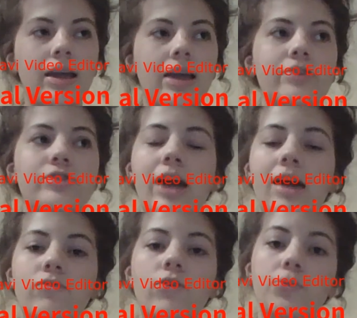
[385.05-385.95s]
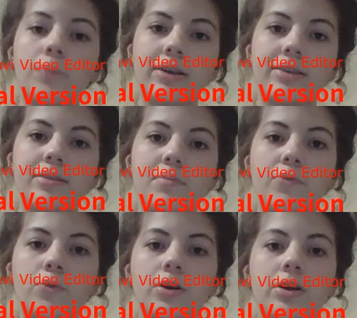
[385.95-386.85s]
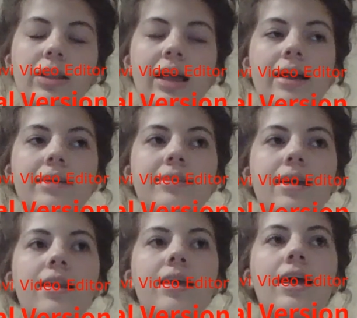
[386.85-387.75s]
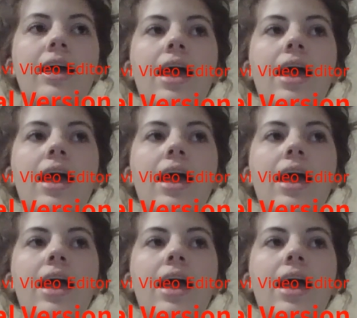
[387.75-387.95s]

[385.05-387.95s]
And she had a false pregnancy before, like I said,